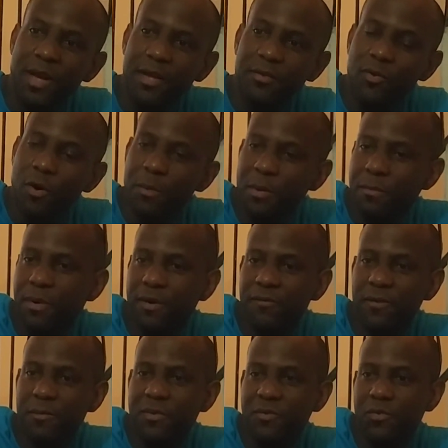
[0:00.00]
And coming back
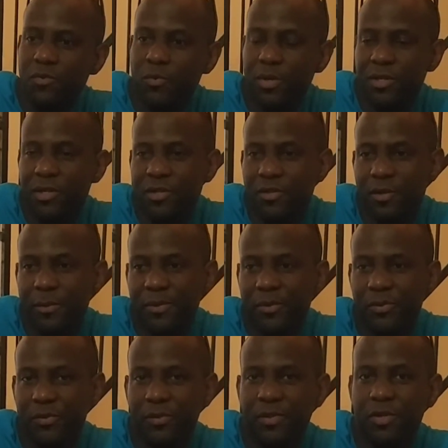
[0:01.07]
from school, what do you know?
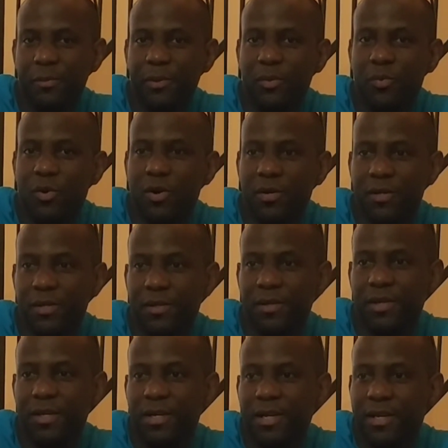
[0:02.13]
You normally walk it.
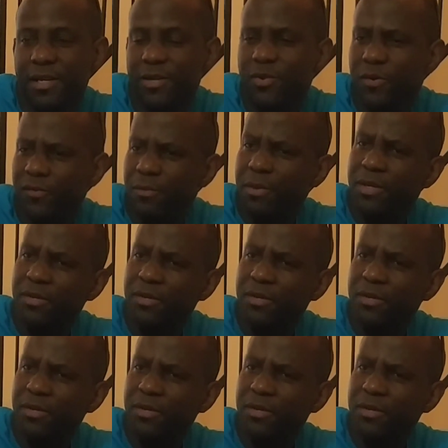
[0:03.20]
You don't have to